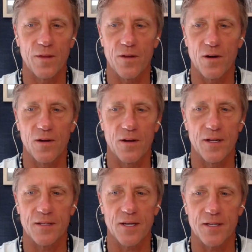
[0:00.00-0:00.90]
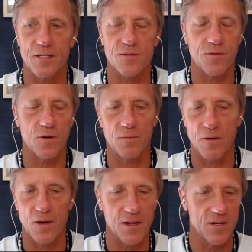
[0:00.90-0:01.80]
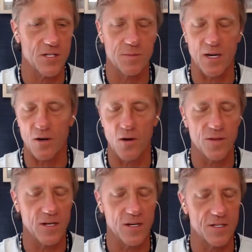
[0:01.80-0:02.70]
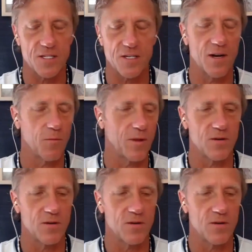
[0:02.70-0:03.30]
whether it's from like I used to be a clothing designer,